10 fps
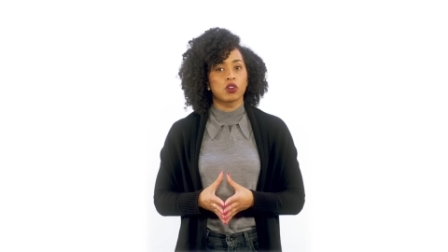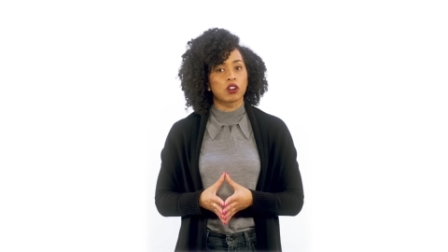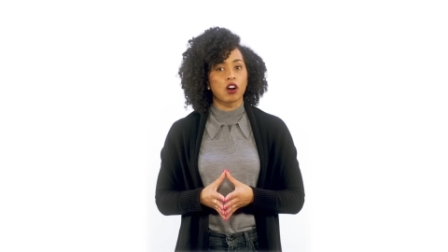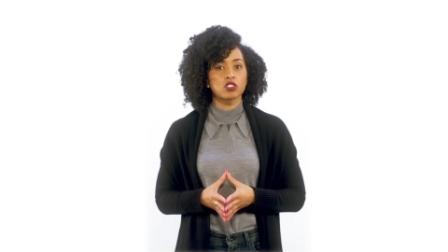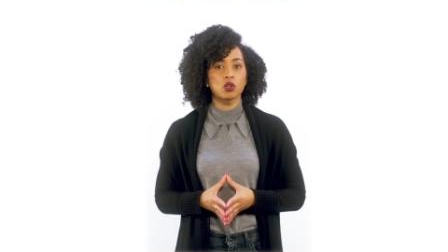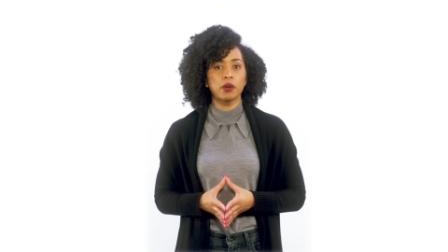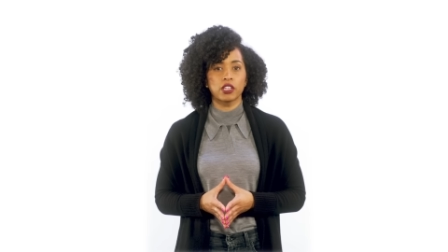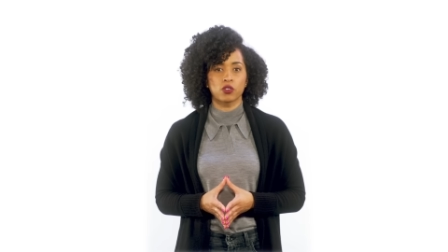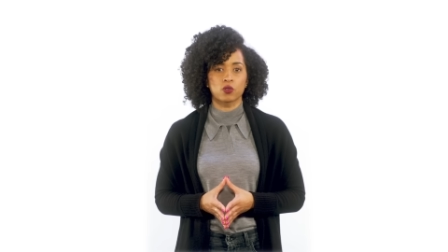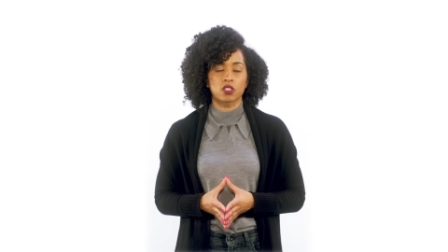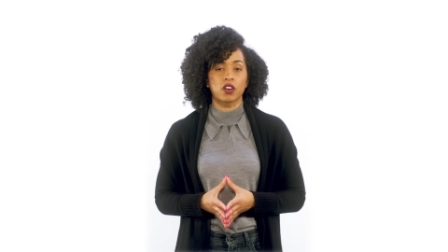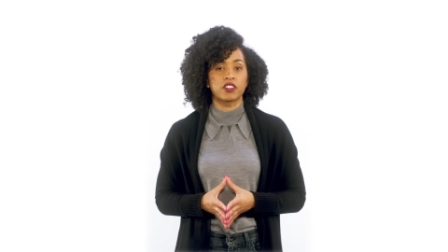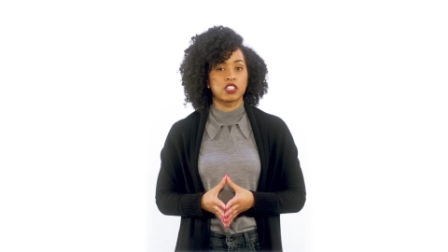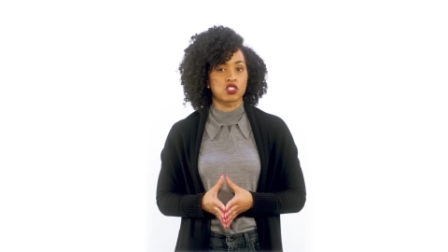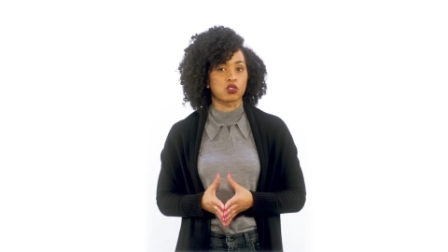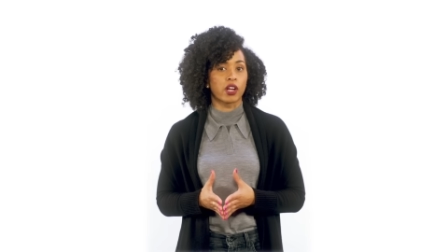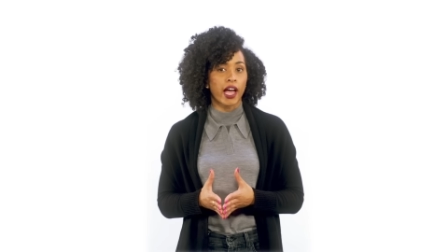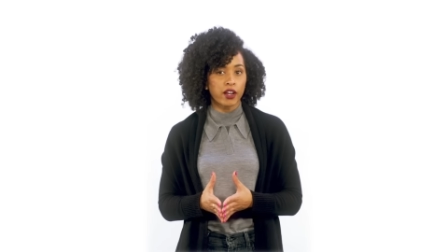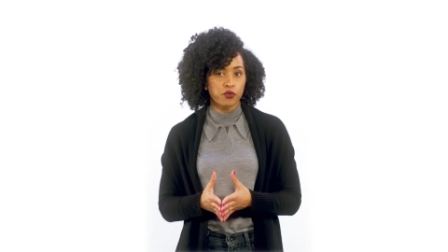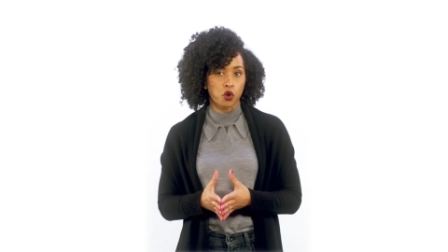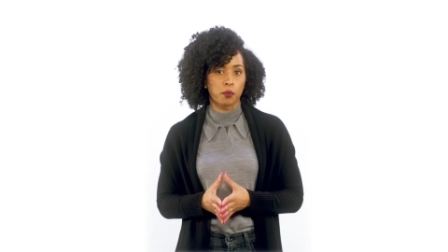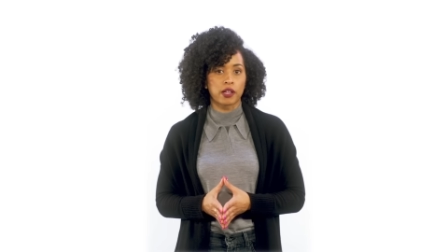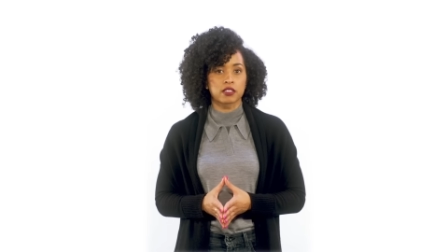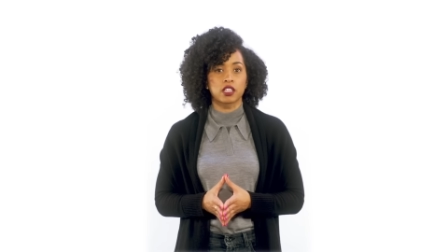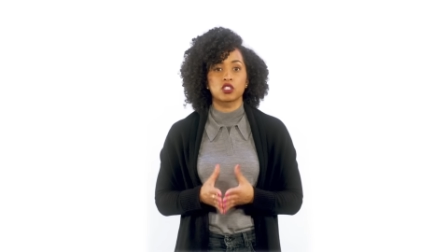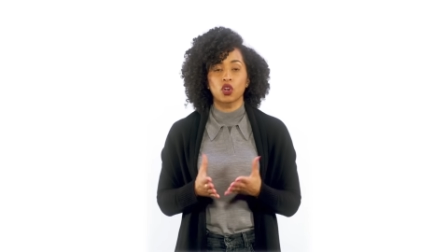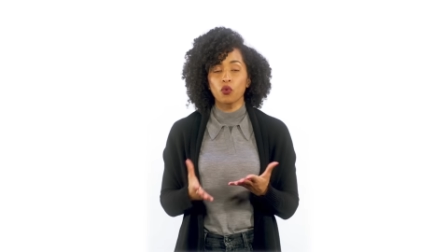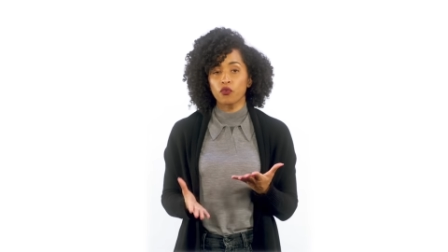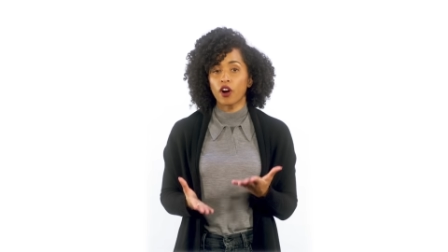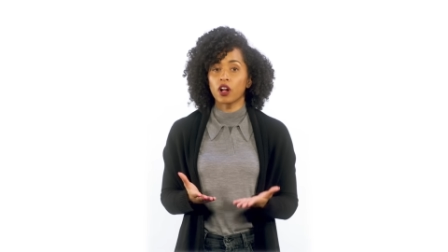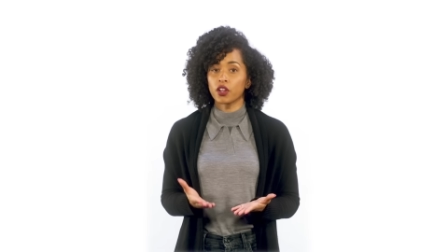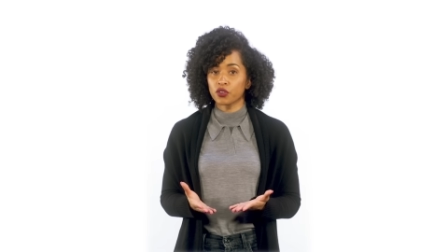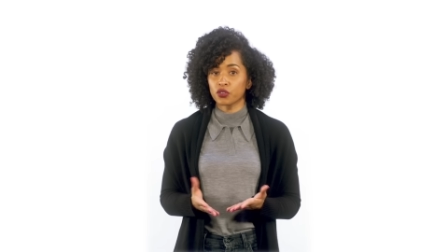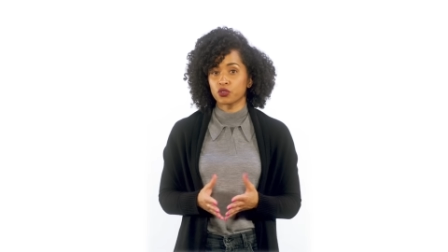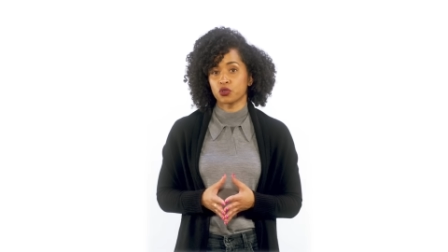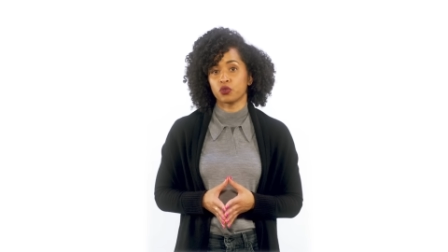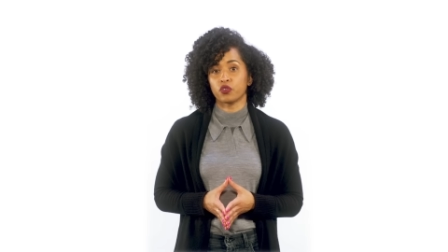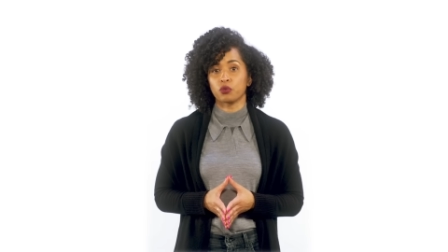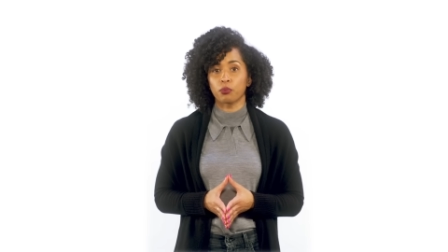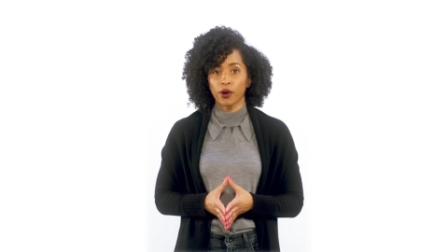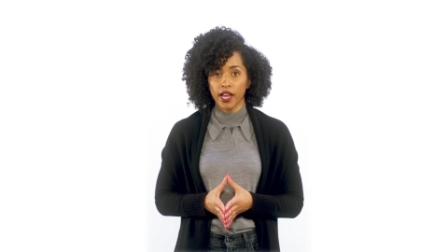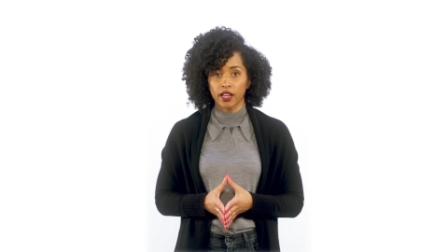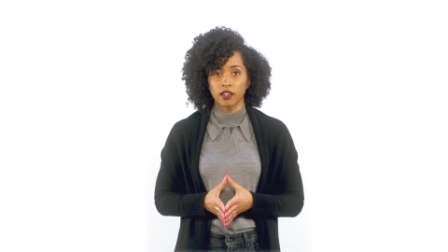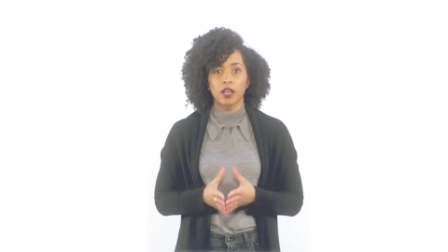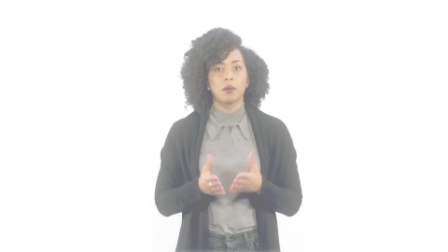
You can also make use of additional ad formats that don't fall under the TrueView brand,